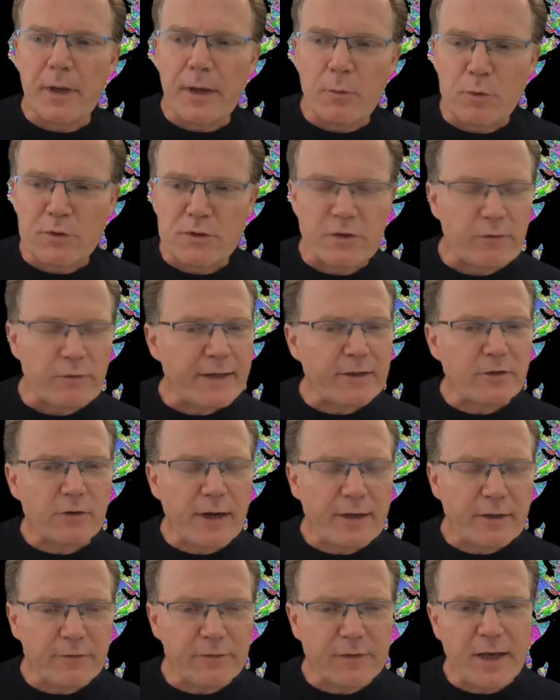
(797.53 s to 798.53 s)
It was a great
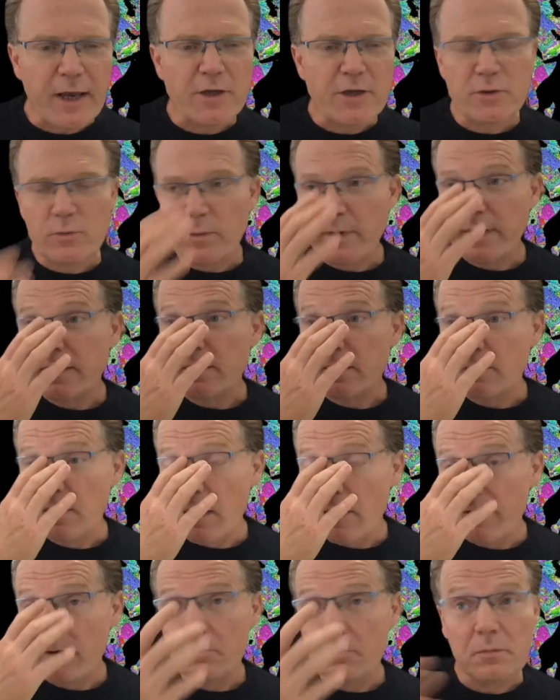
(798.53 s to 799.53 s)
gratification
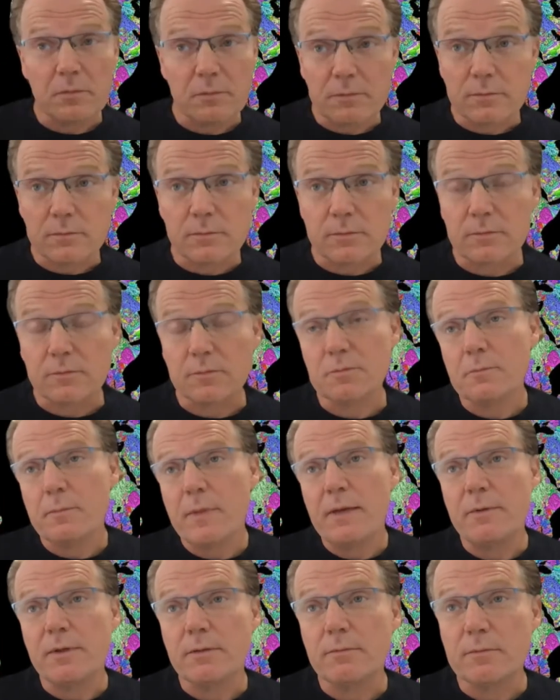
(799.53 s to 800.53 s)
when
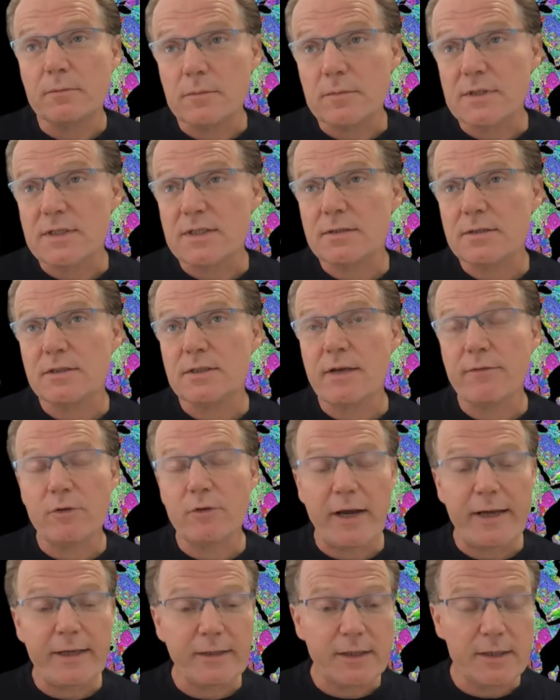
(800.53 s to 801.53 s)
maybe
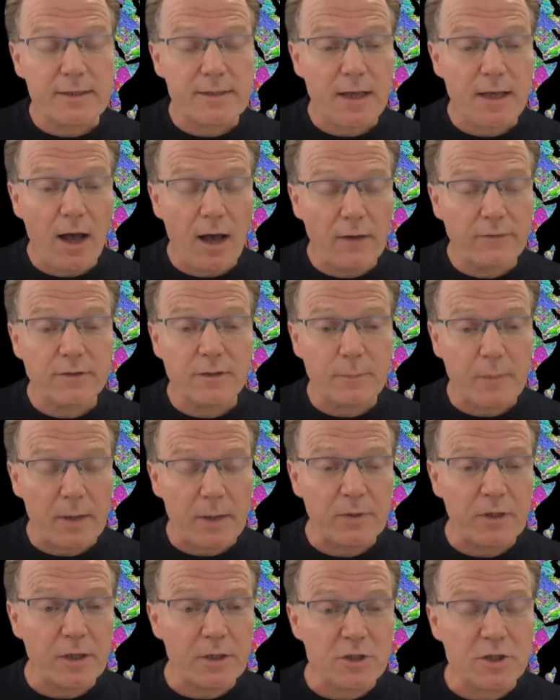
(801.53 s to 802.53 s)
7 or 8 years after
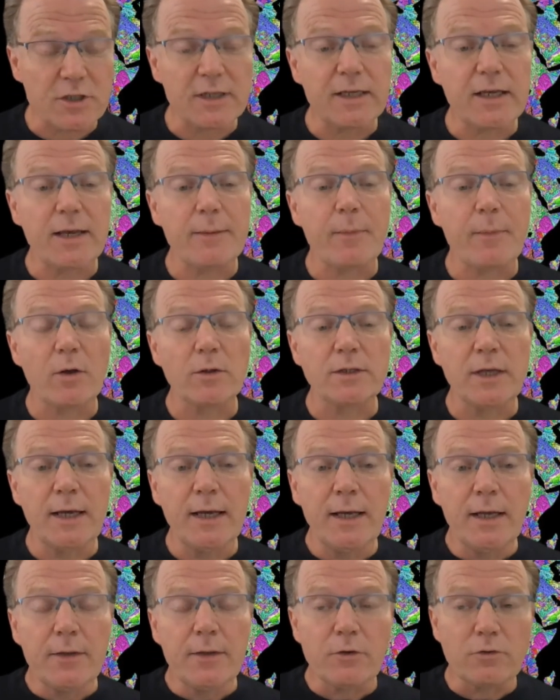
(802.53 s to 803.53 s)
my PhD came out,
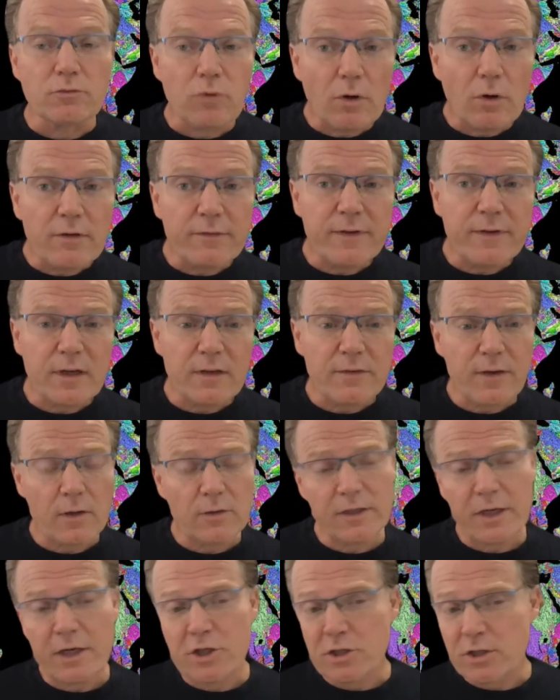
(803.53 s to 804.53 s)
the Rockefeller
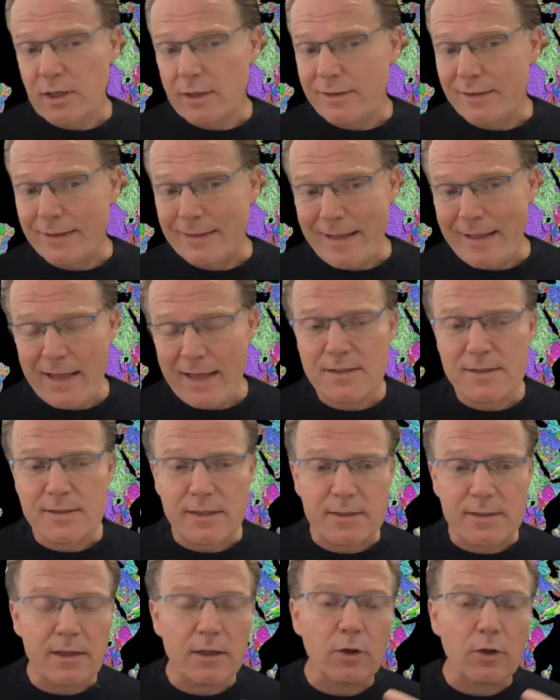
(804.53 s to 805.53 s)
Foundation and the
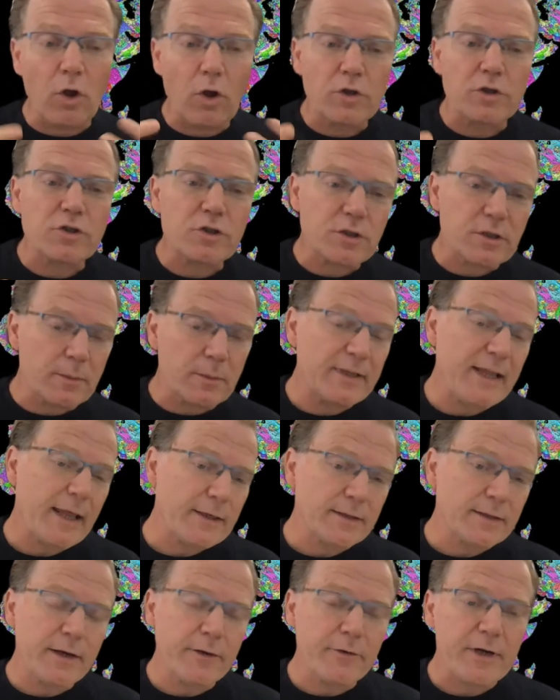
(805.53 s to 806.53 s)
Lancet launched the
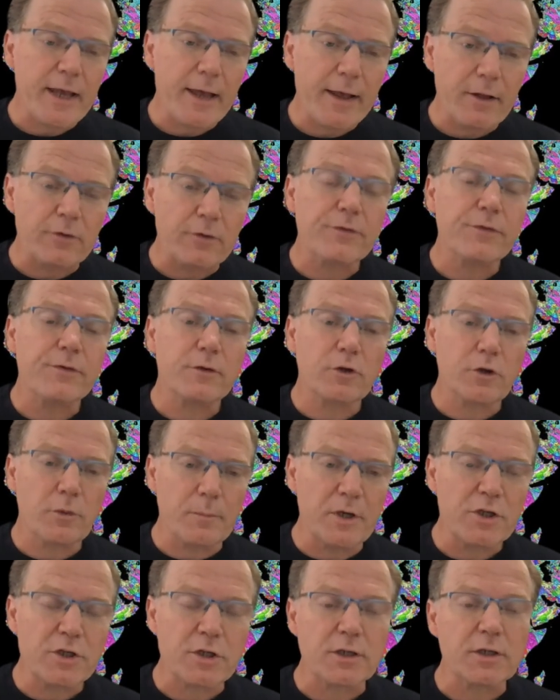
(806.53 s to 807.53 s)
Planetary Health
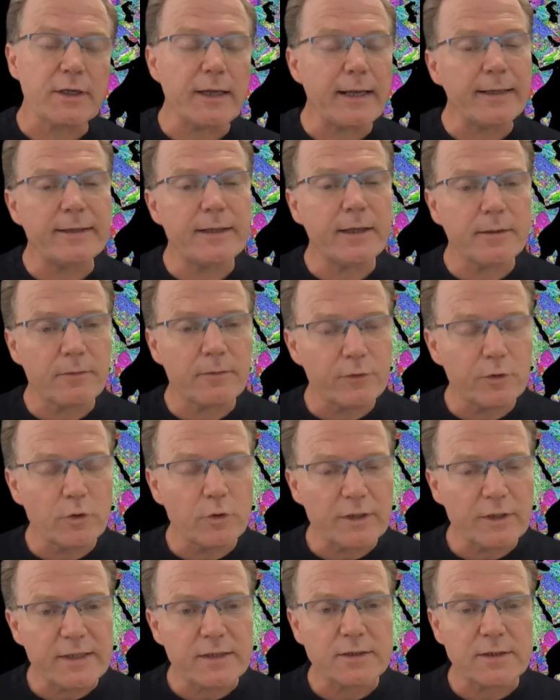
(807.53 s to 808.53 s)
Commission. And then a
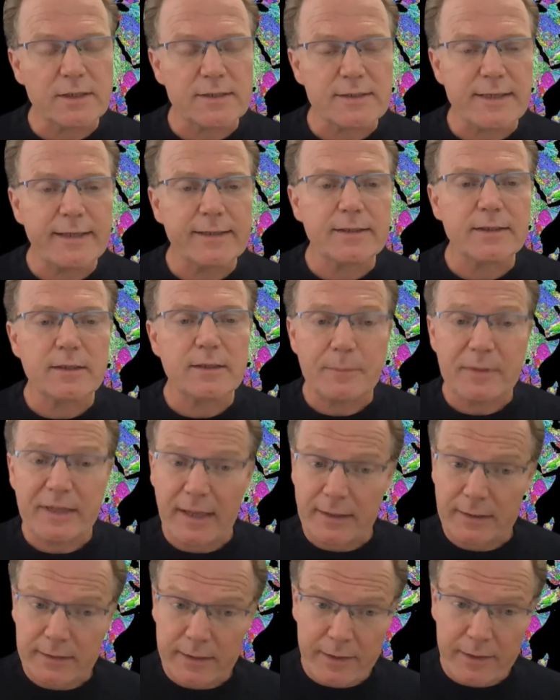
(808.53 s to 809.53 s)
few years later, the
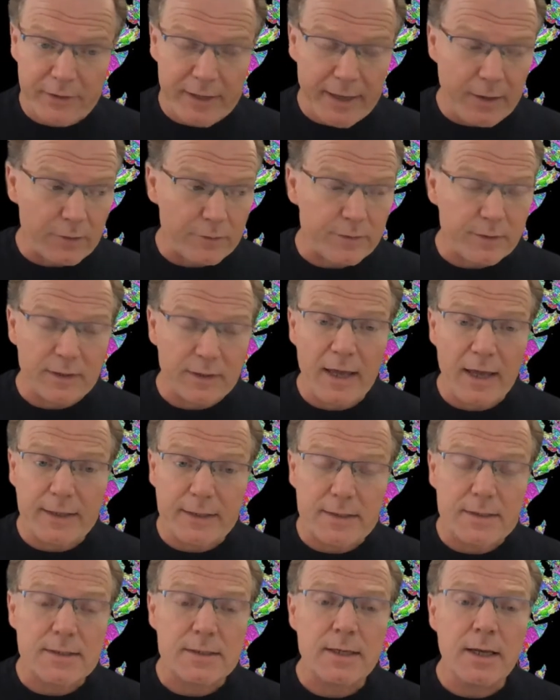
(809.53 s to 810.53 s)
Planetary Health
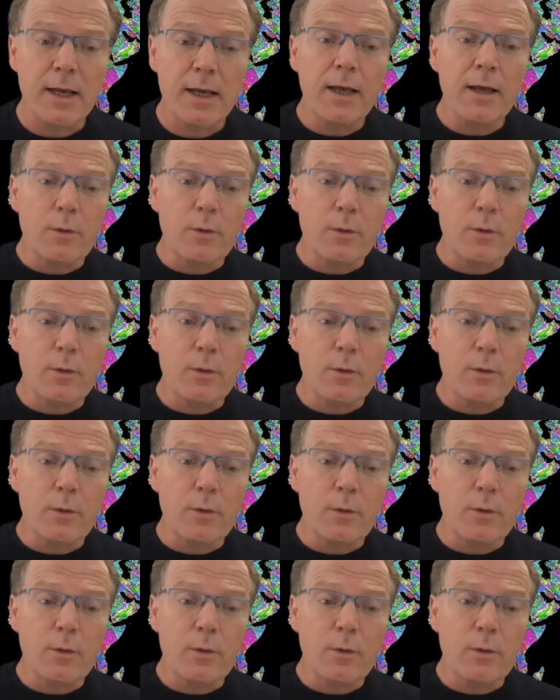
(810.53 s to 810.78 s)
Alliance